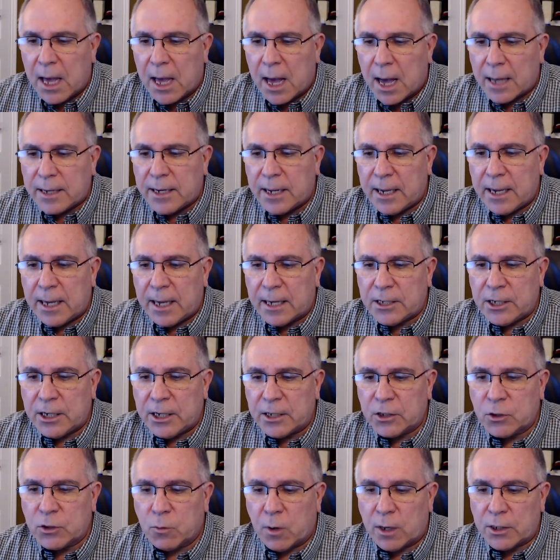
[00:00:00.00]
I didn't get a
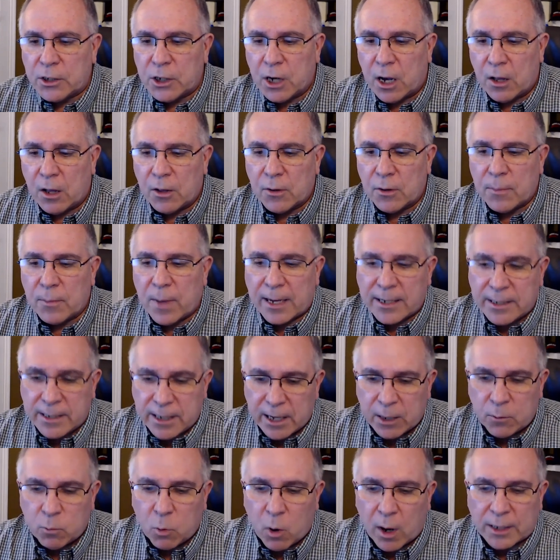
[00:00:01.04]
chance to watch all of them. I
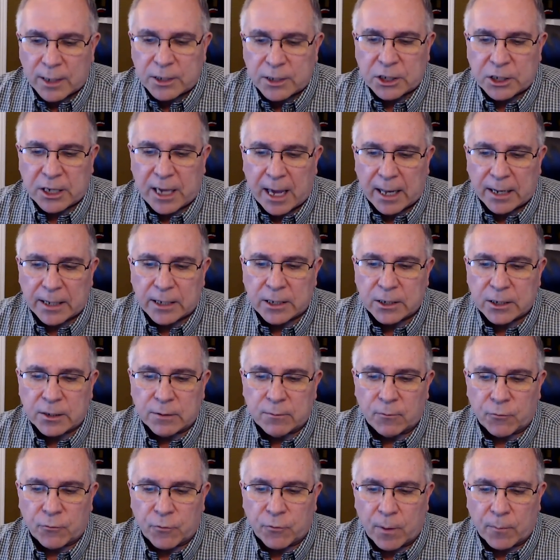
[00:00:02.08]
did watch Kelly's
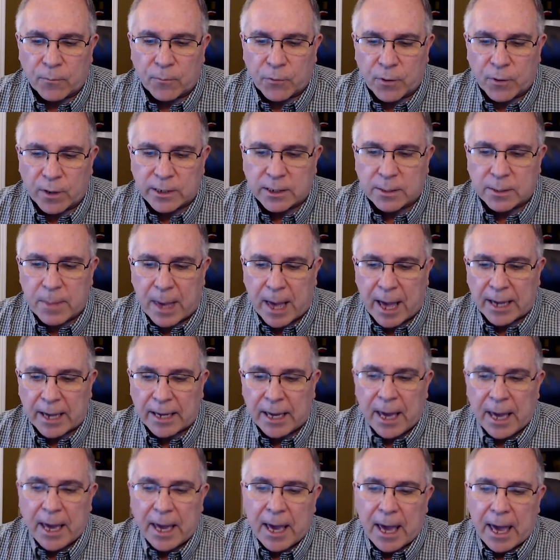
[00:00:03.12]
from front to back,
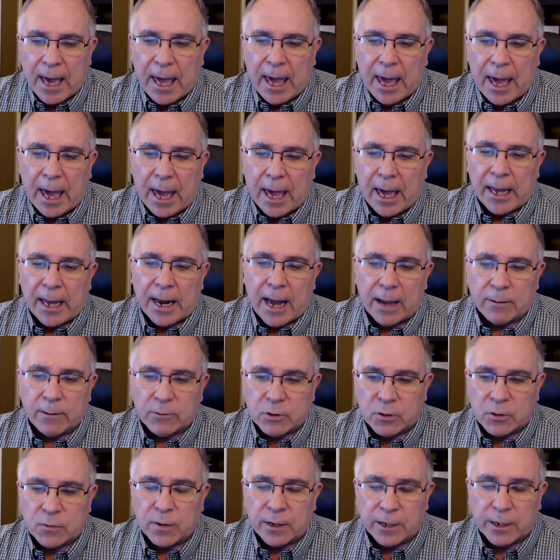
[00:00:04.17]
and I
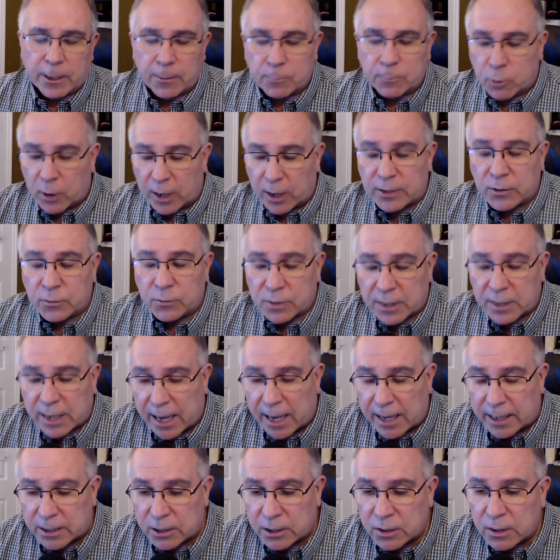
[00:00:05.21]
was very impressed with
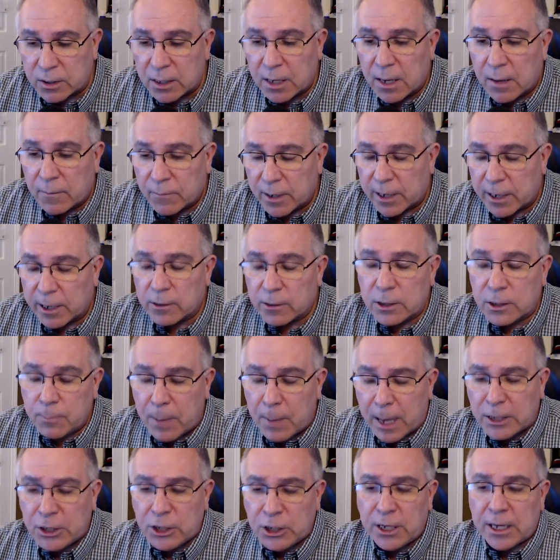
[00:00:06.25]
Kelly's video,
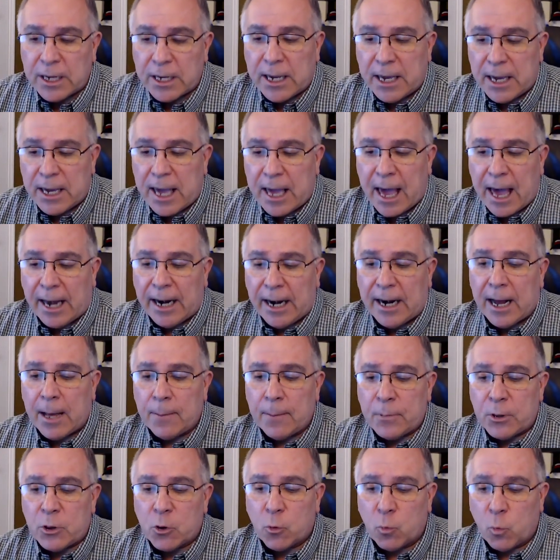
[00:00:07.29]
especially he had it up
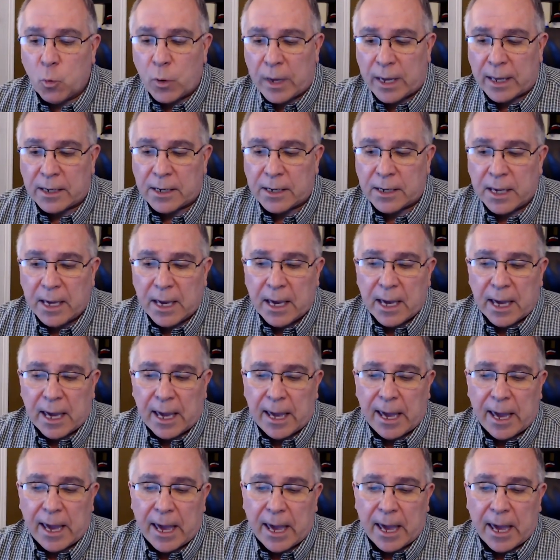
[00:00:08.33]
in the wind,
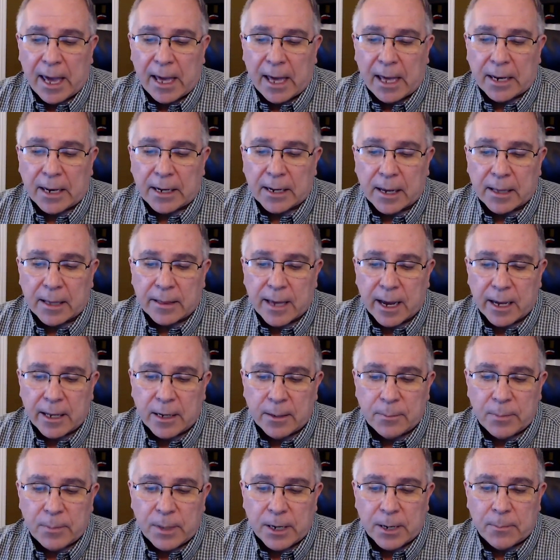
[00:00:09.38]
and that
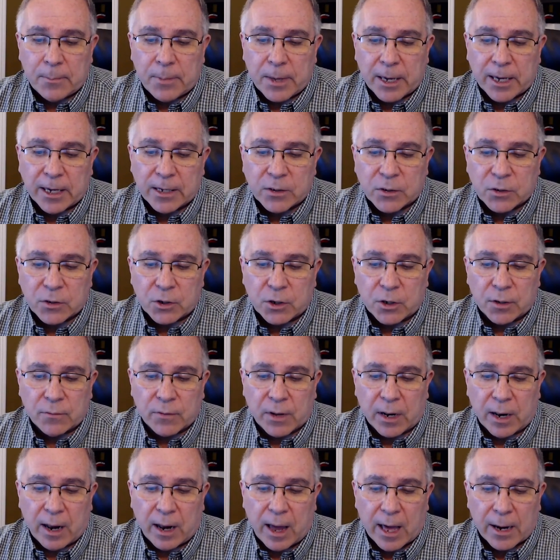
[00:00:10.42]
had been a big concern of a
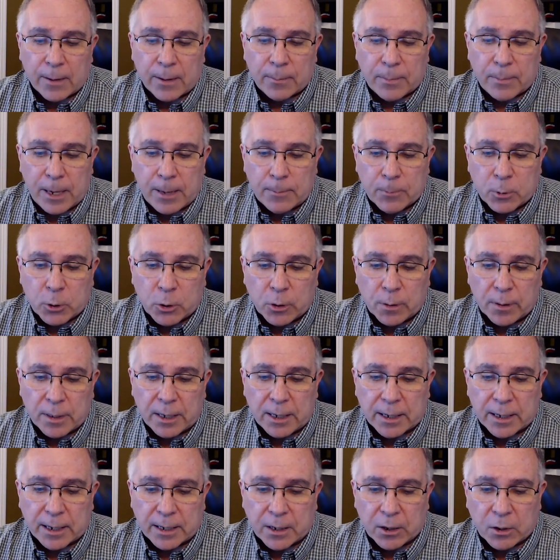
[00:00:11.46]
lot of people. And
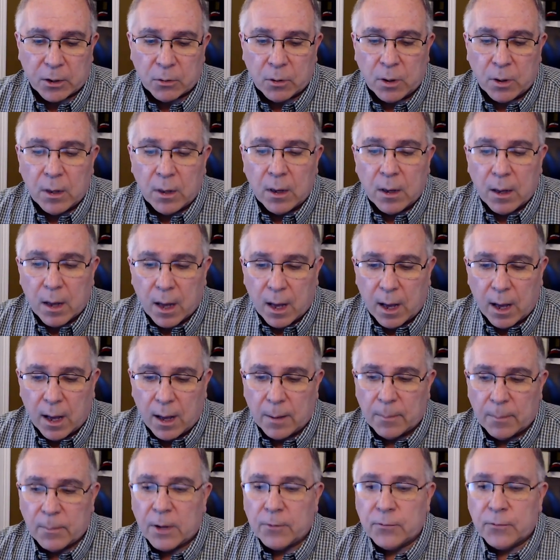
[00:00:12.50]
I know
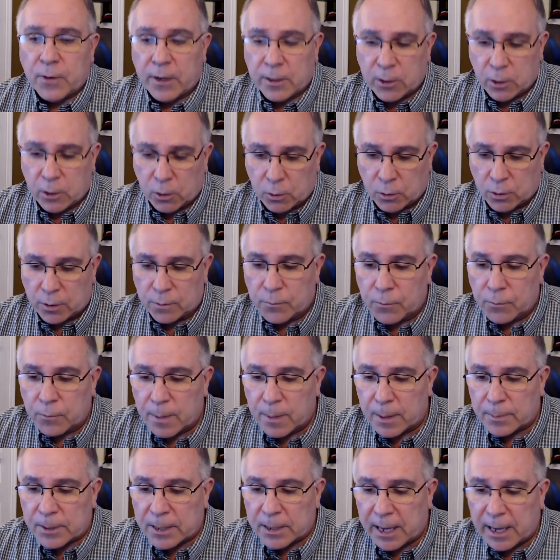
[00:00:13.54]
my friend Lauren from
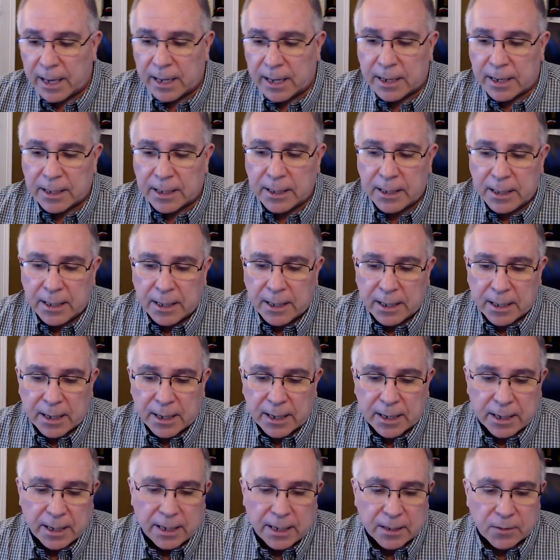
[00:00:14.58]
up in Canada,
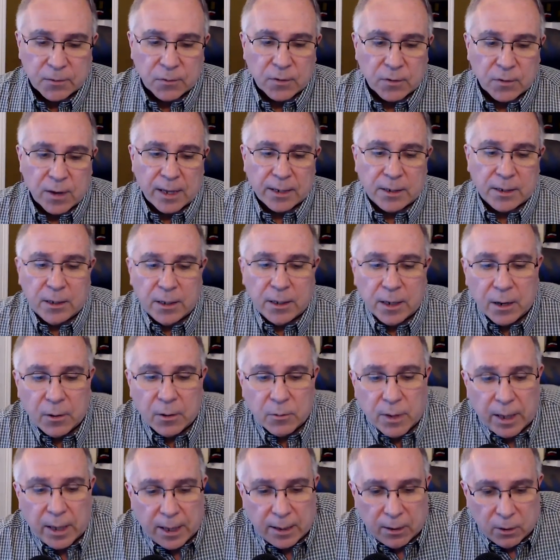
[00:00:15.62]
had said, you know,
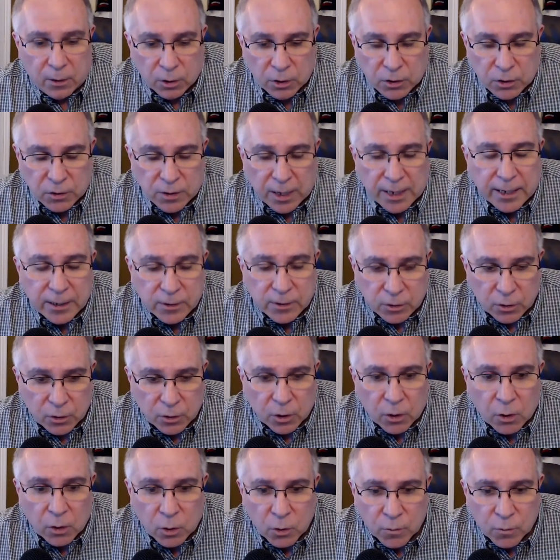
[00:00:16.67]
it looks like it's going to
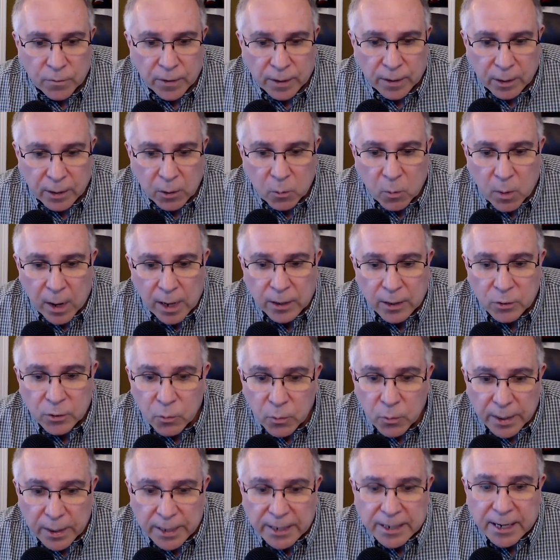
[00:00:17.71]
hold very well in the
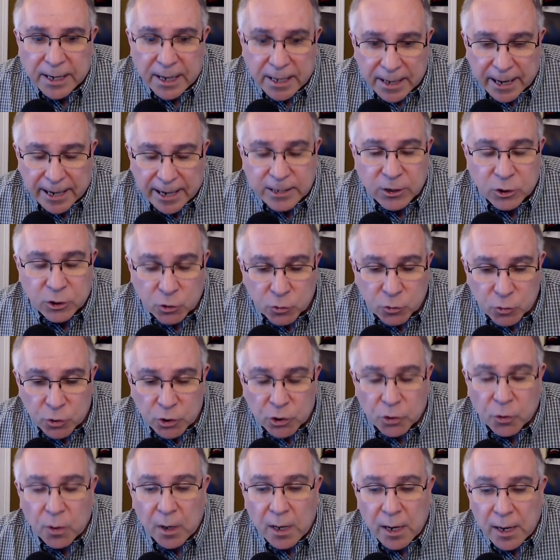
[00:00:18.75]
wind, and that's
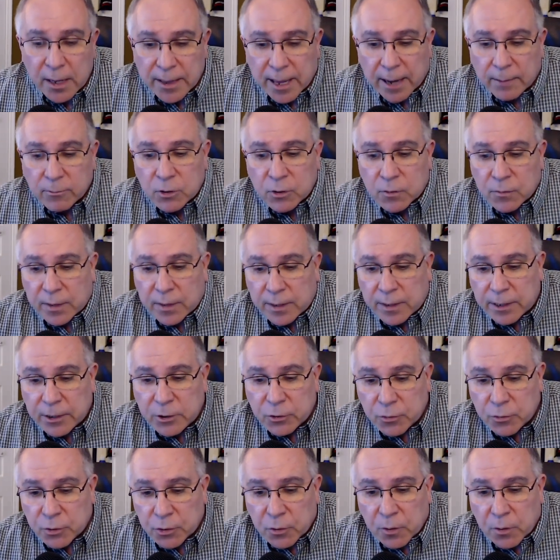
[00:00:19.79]
true. That was very
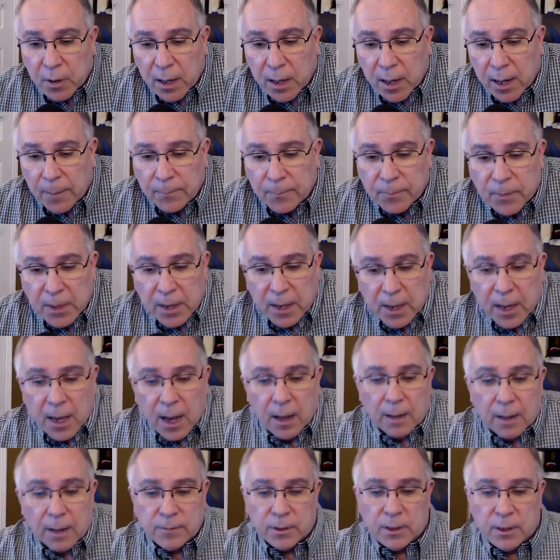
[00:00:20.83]
true.
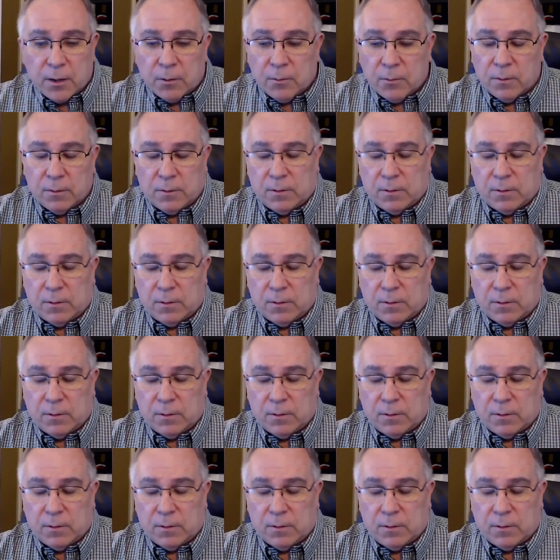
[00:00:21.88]
You know,